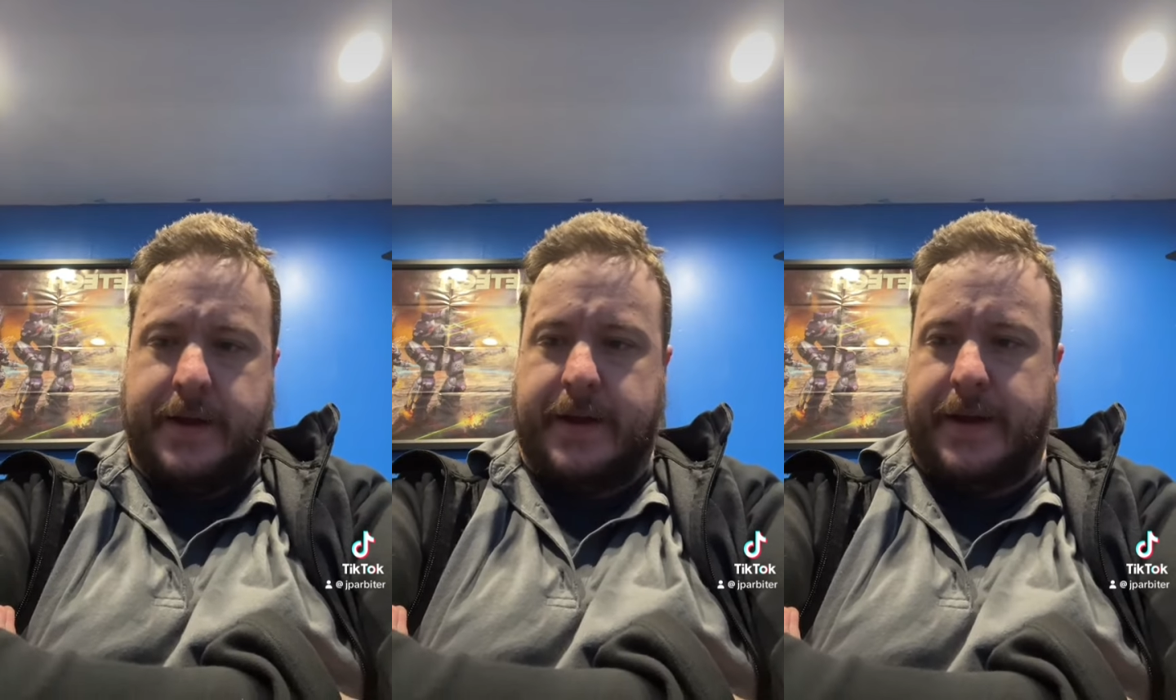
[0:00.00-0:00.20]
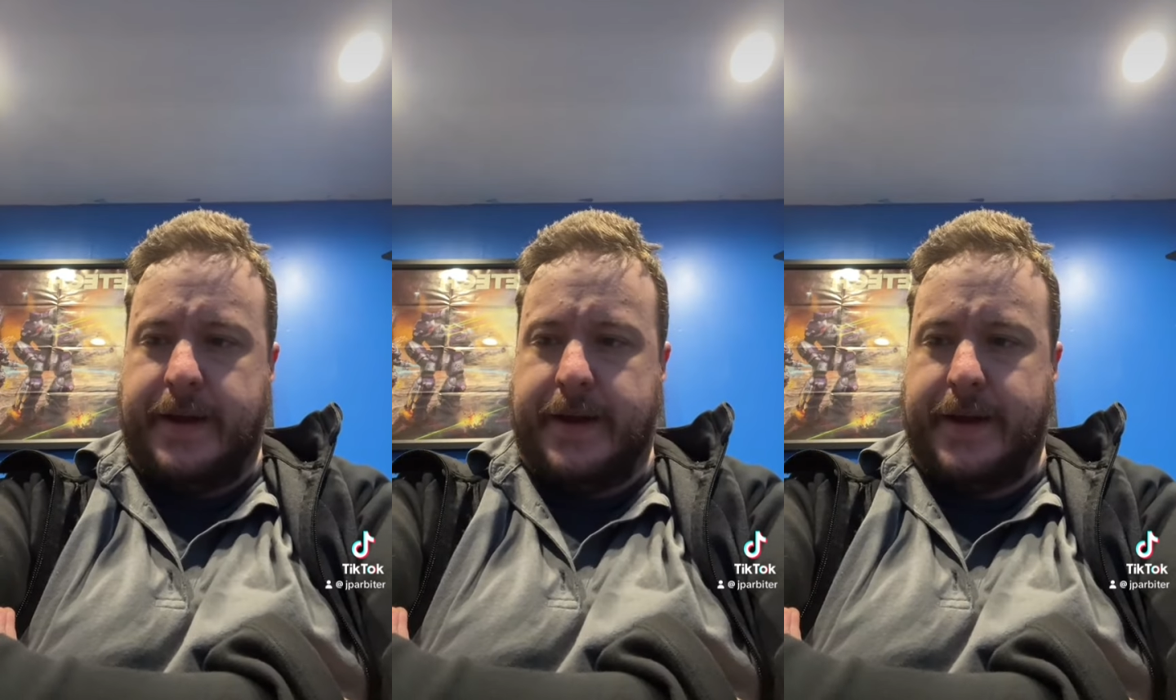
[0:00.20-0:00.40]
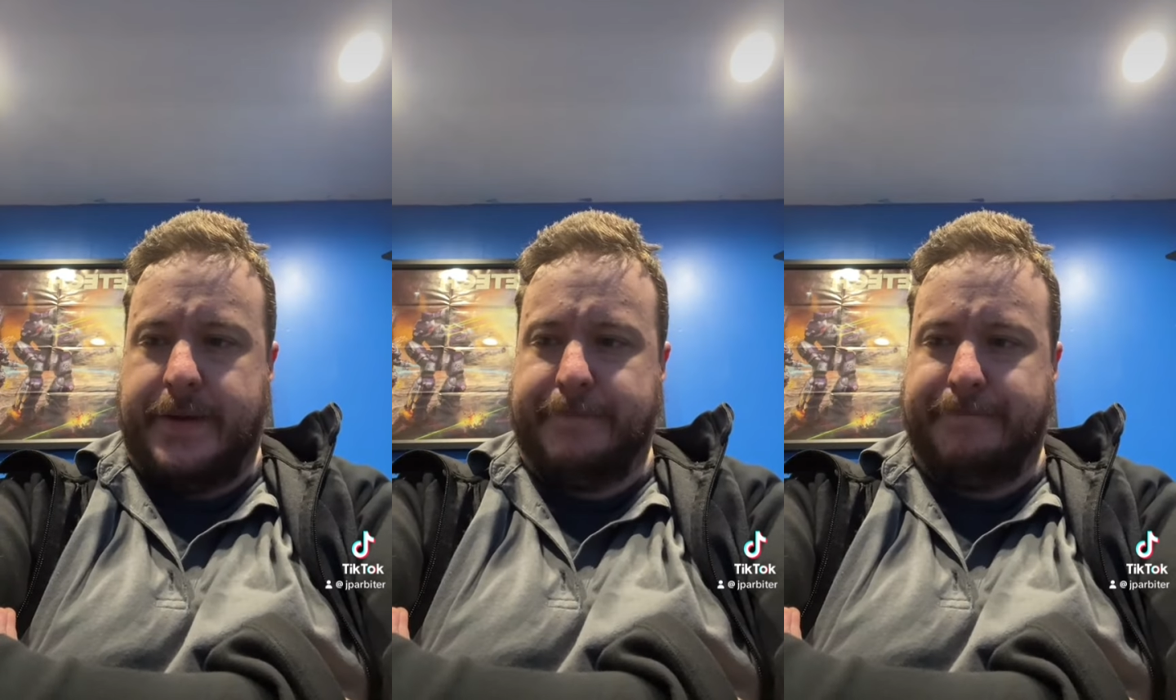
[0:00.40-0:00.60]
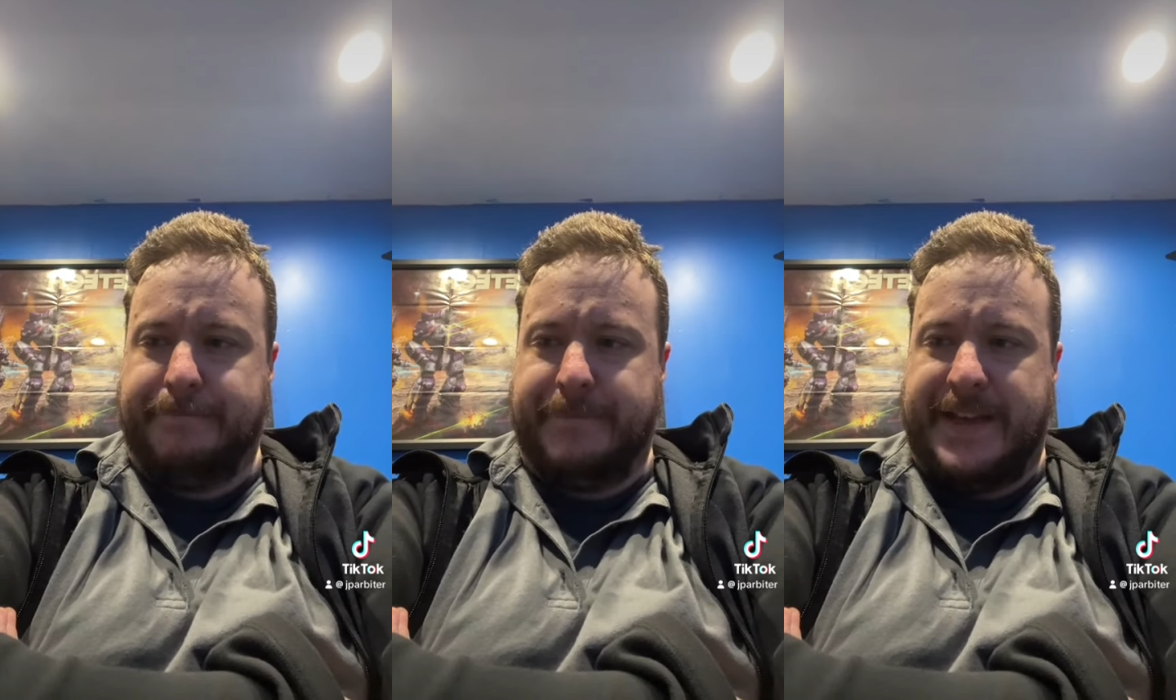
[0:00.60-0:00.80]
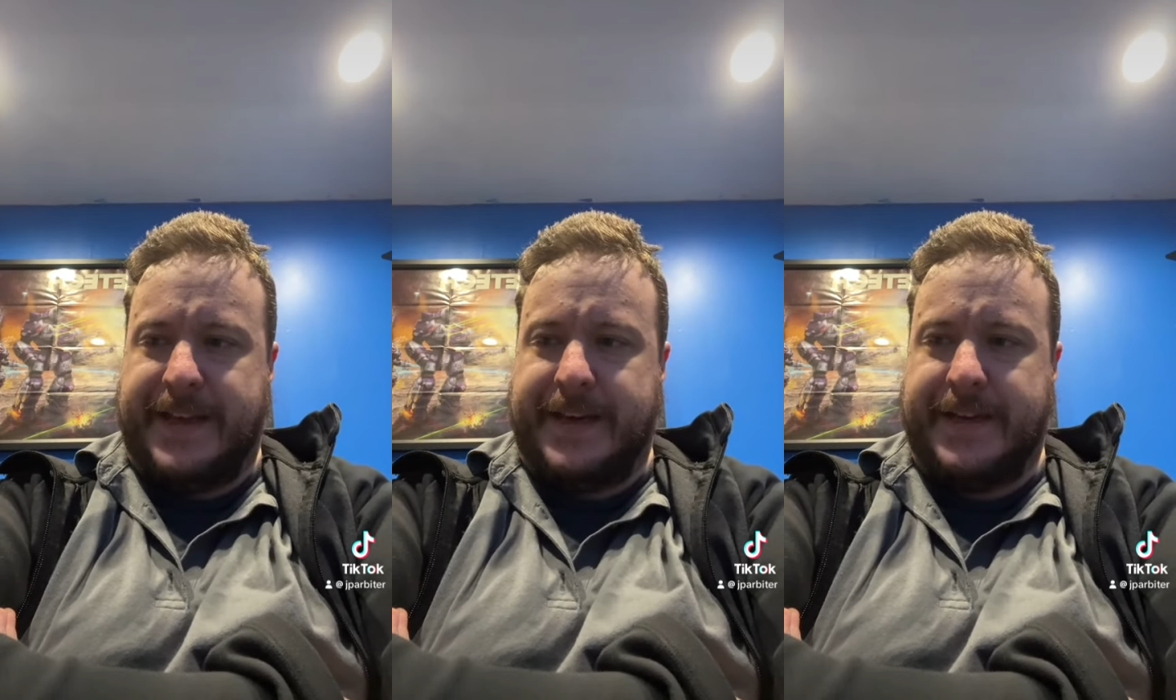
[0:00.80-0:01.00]

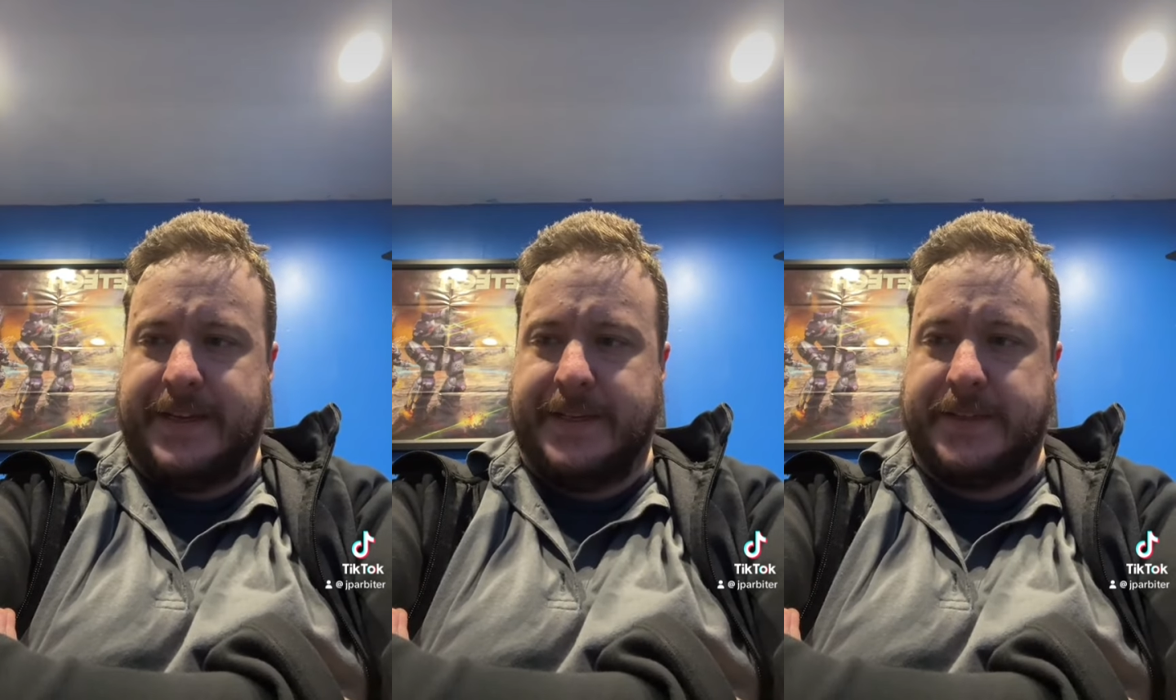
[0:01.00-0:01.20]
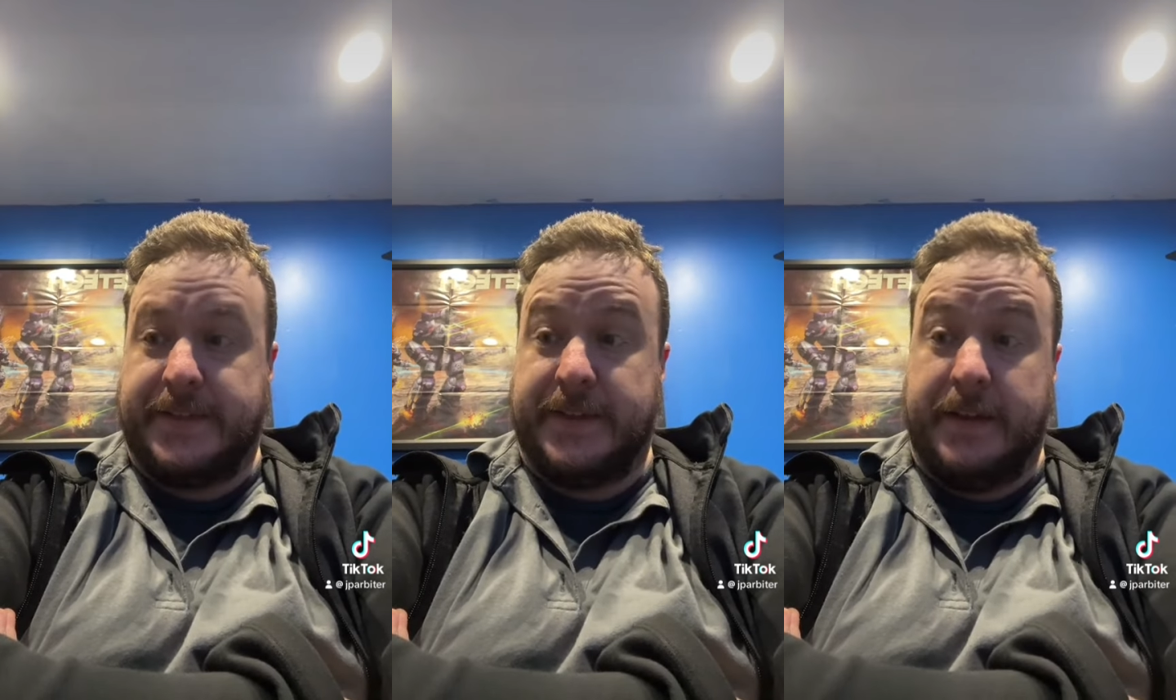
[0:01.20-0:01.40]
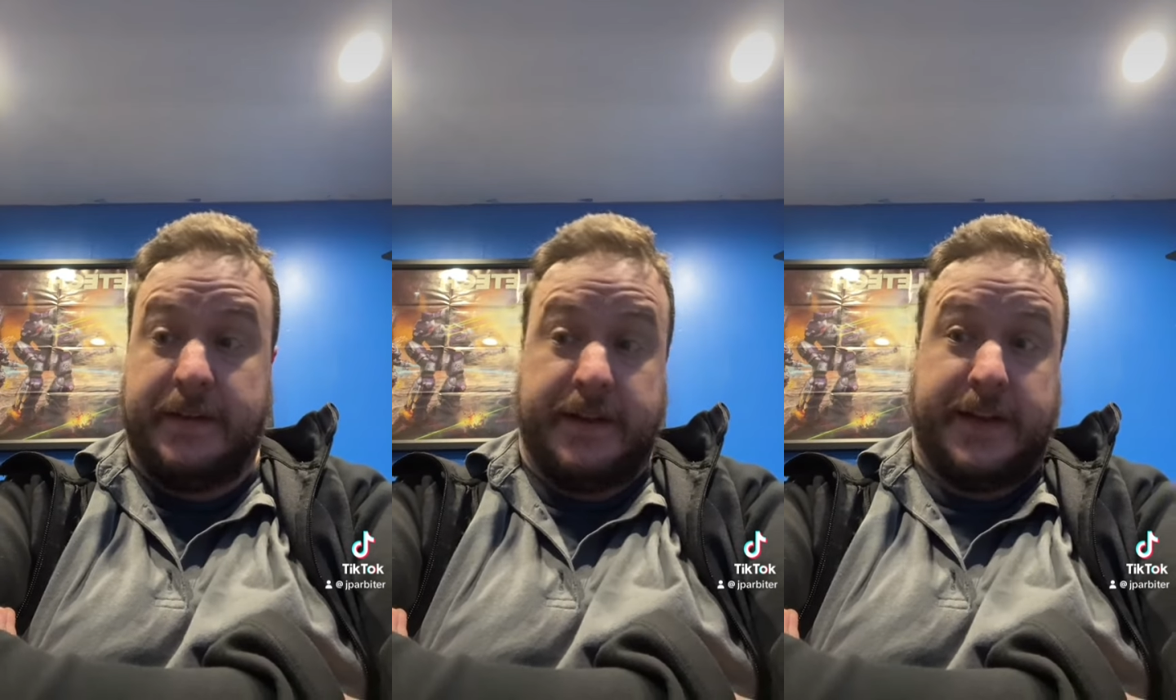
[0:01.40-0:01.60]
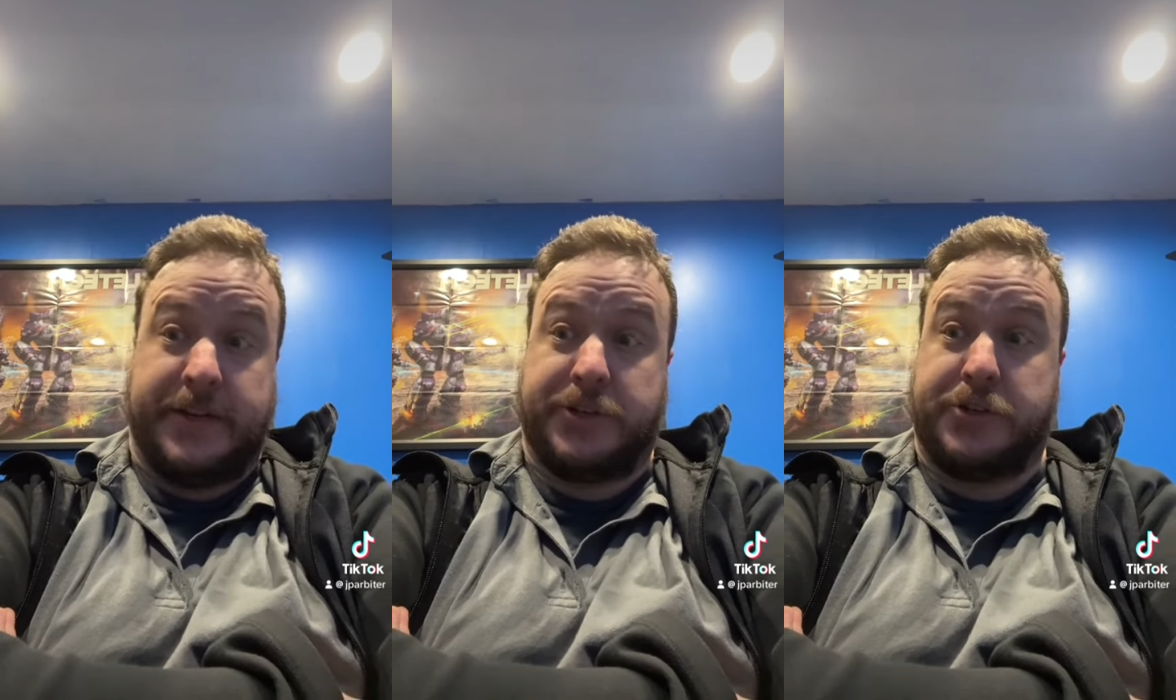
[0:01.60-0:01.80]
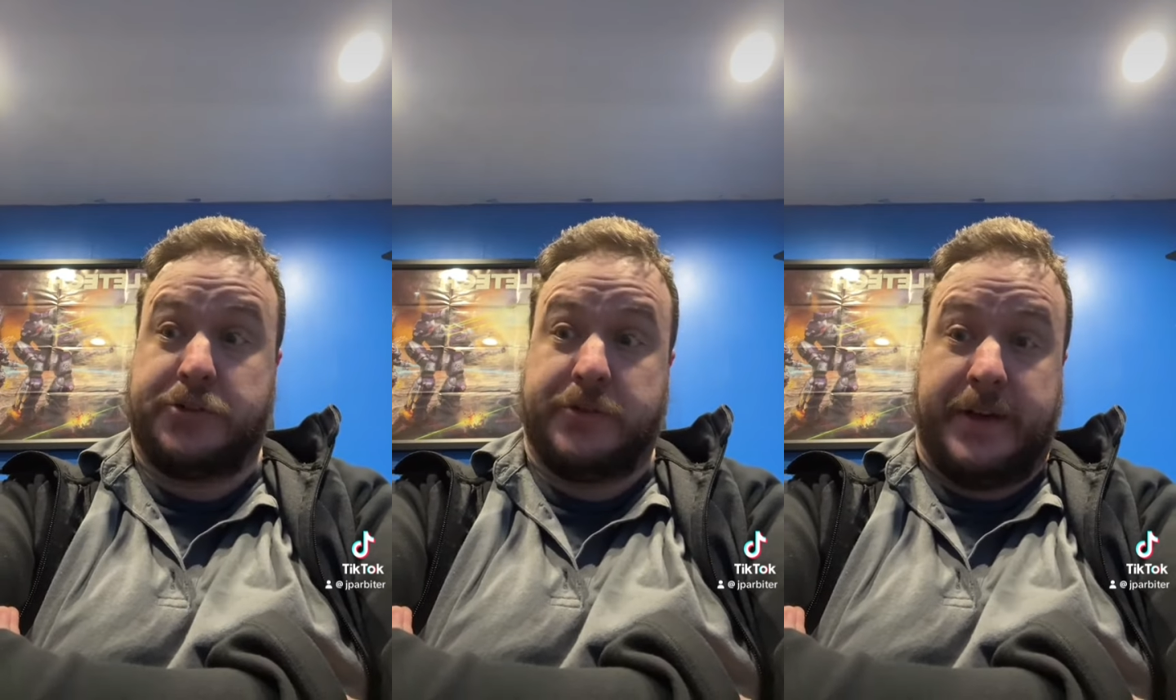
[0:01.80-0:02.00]
It is
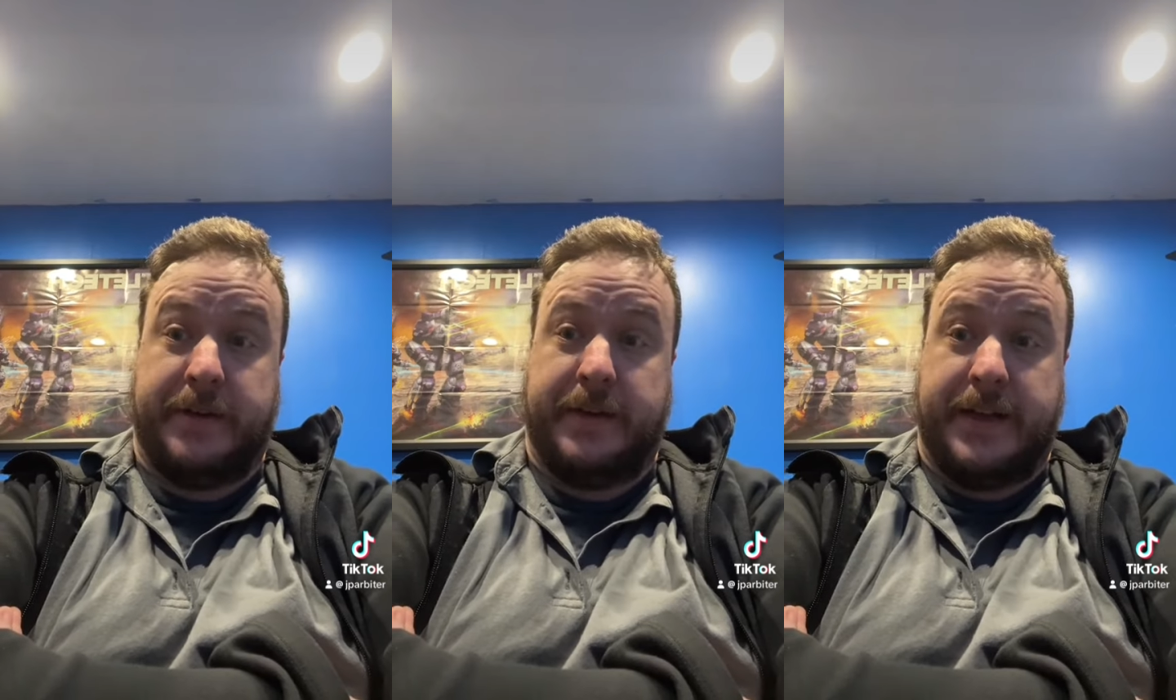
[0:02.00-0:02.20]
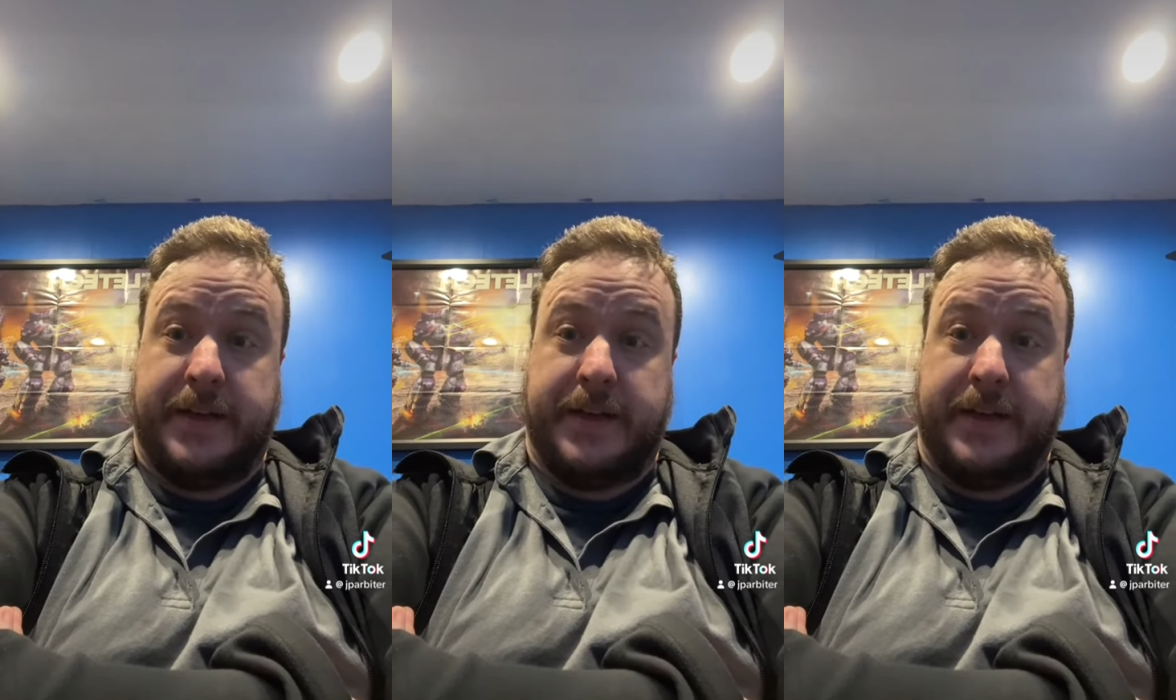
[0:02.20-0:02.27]
extreme.